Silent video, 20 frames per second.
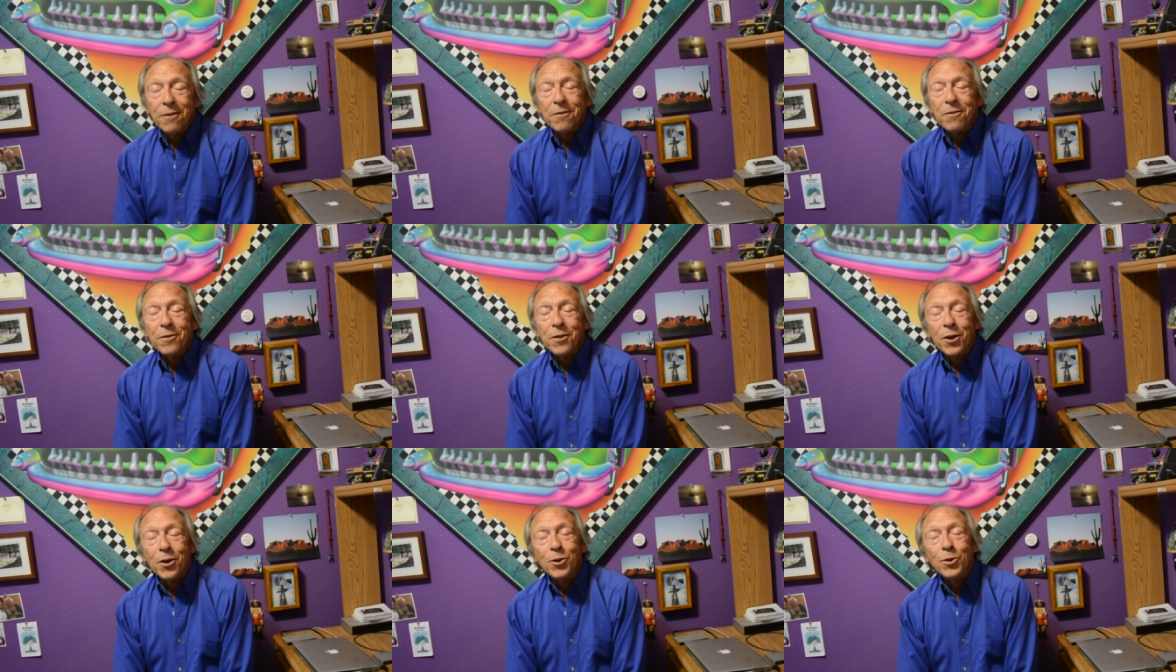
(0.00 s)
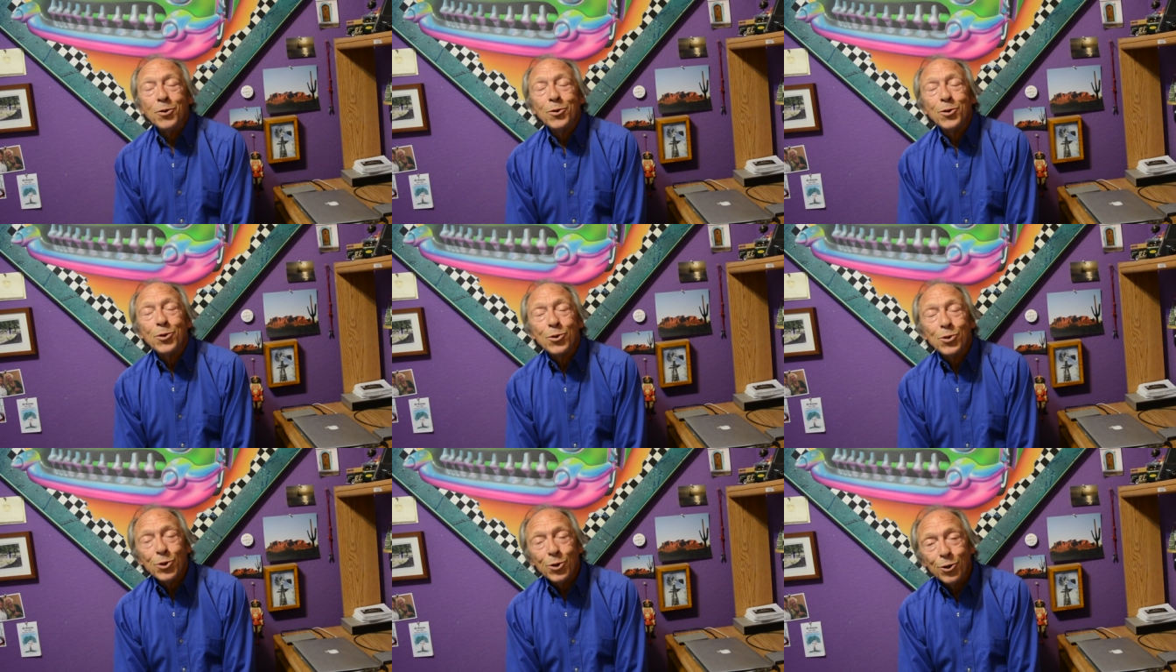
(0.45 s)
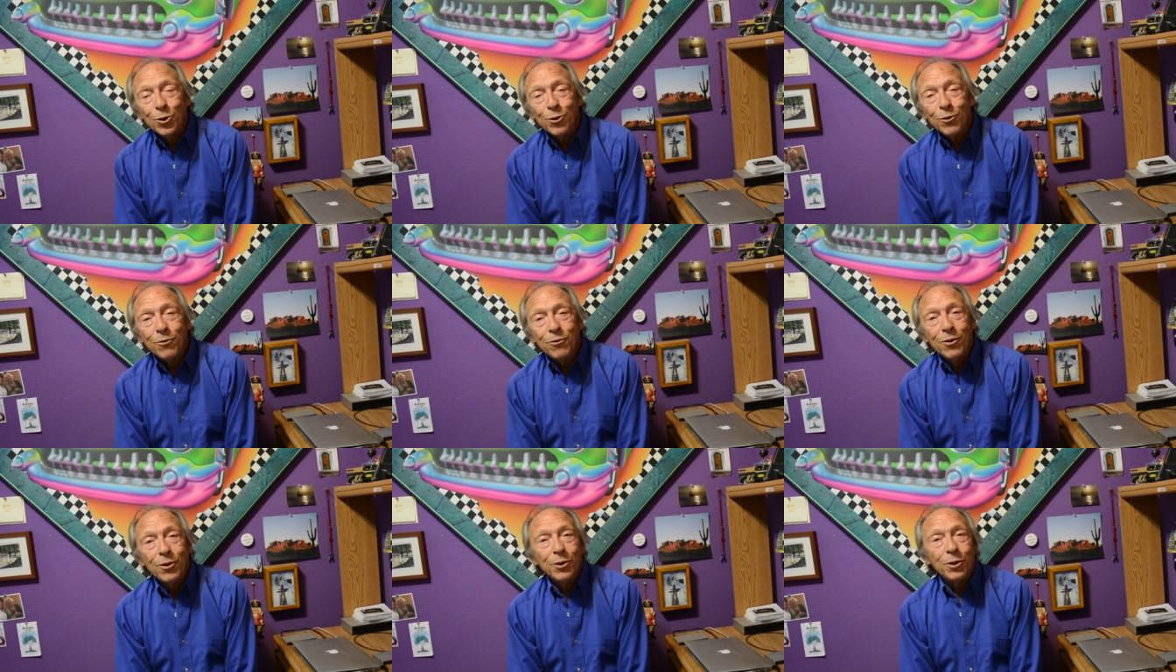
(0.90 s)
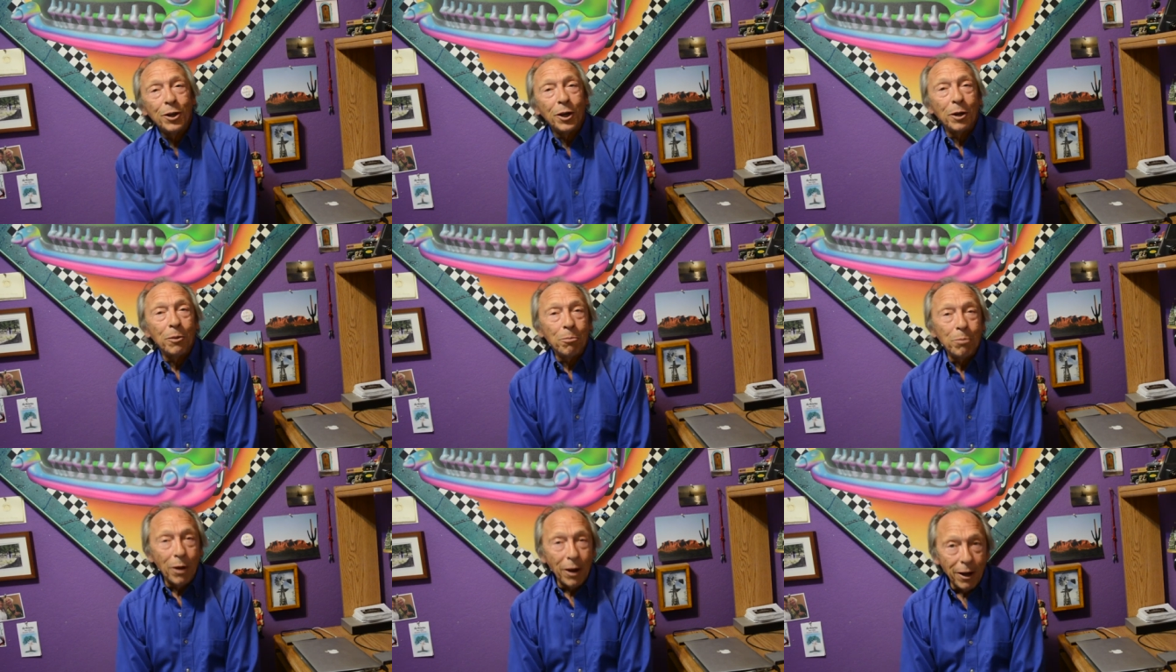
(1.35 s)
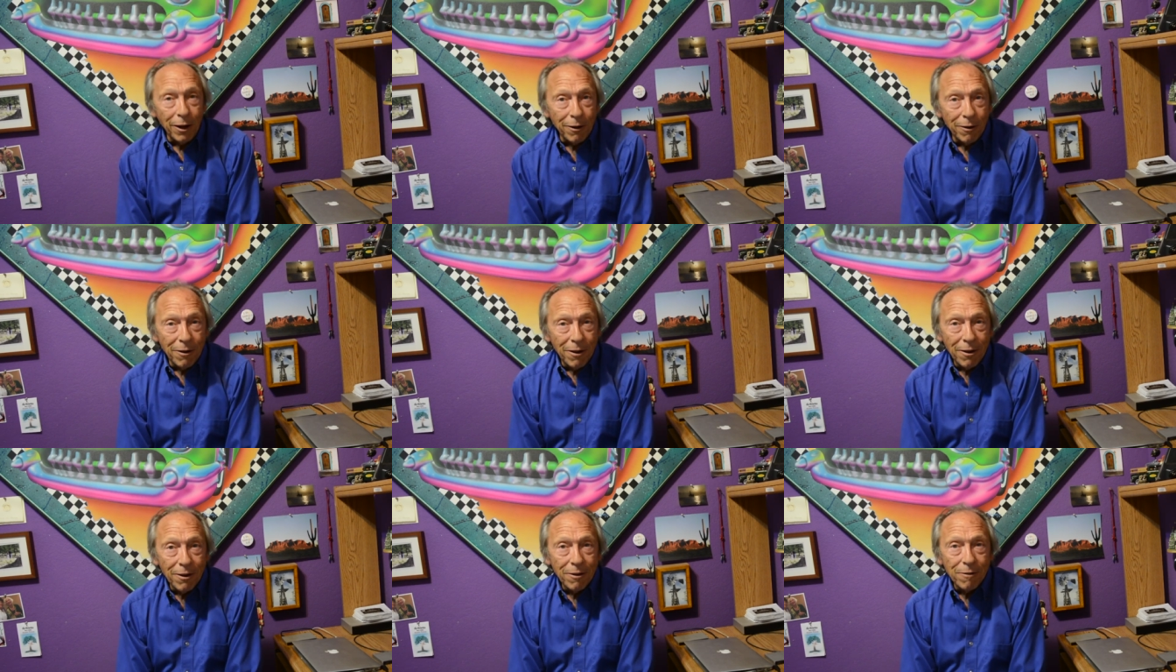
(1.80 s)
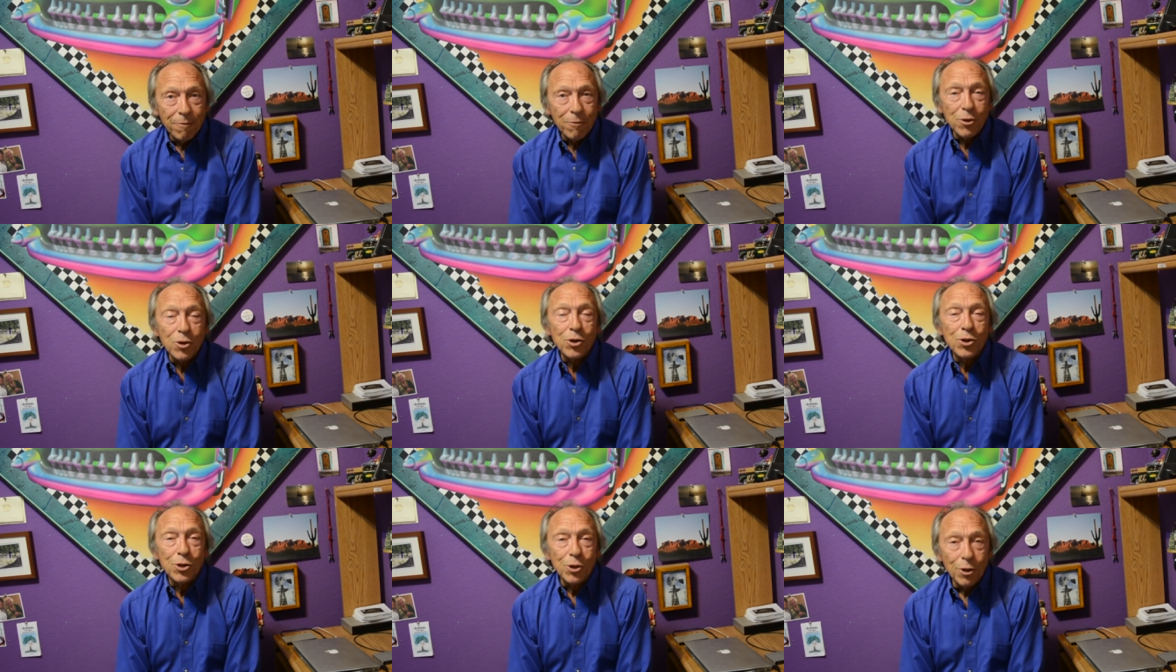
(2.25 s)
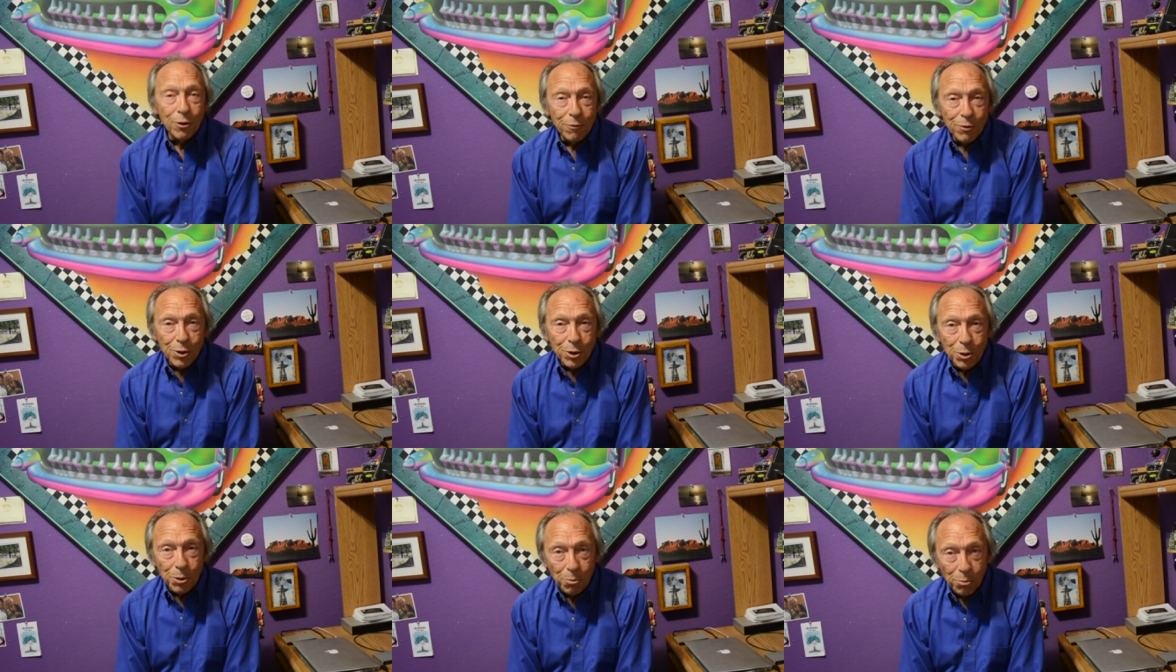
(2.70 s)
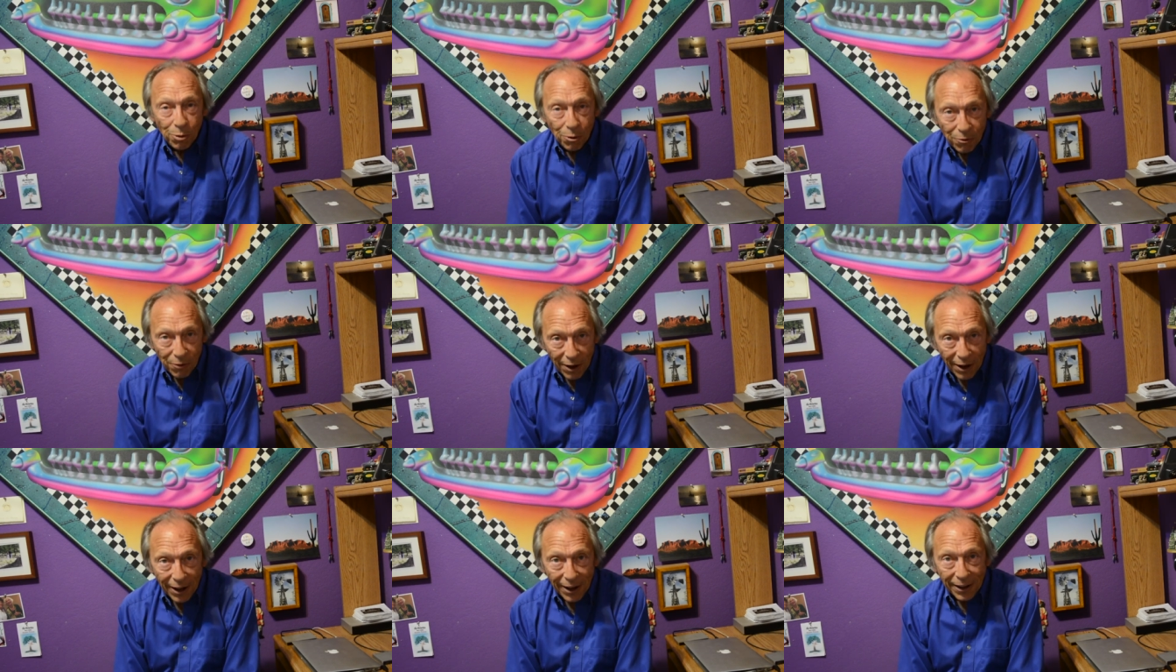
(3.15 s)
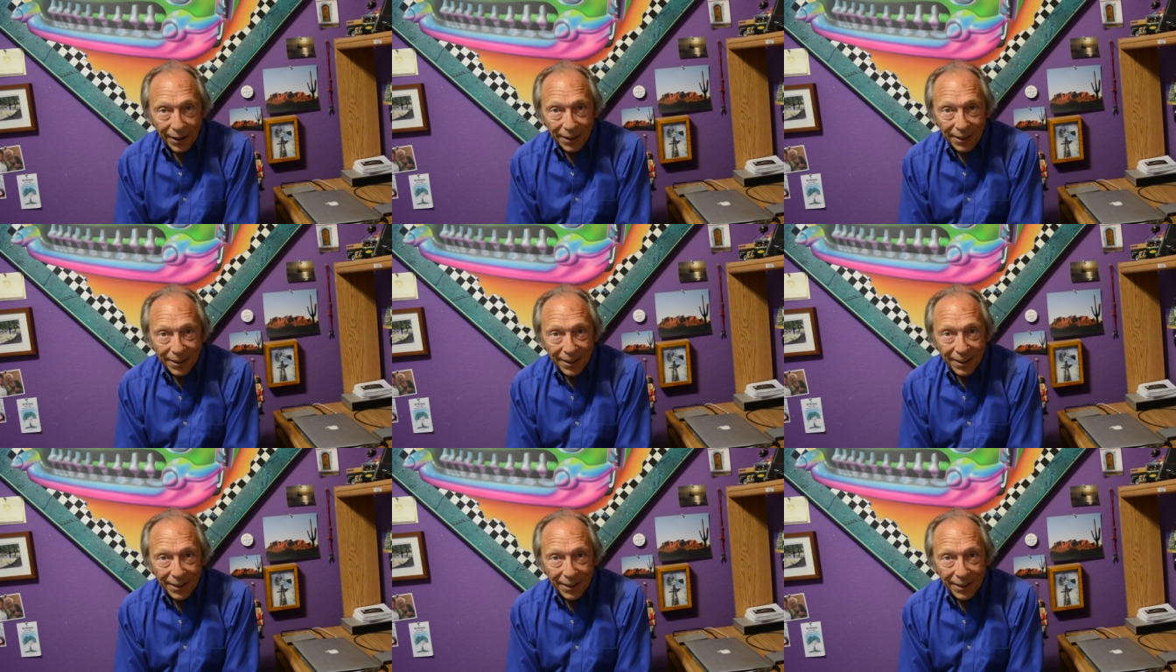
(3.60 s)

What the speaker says: then you deserve to get paid for the service you provide.